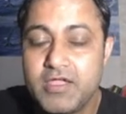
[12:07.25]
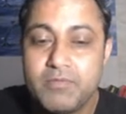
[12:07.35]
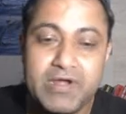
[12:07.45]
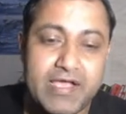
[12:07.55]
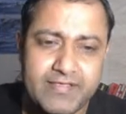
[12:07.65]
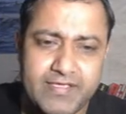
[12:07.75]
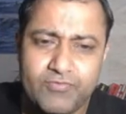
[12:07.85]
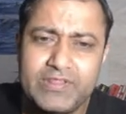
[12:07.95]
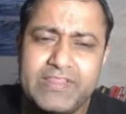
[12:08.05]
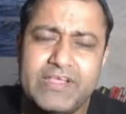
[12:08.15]
But guys, here
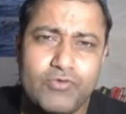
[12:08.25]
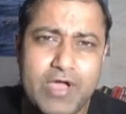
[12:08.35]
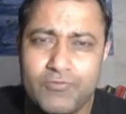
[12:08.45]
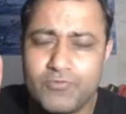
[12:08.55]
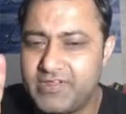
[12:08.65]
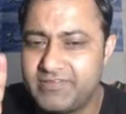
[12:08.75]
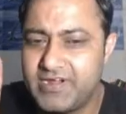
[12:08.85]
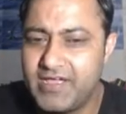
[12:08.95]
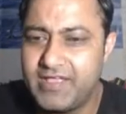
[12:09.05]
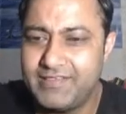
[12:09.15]
one thing you have to
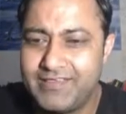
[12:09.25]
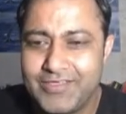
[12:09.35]
understand guys,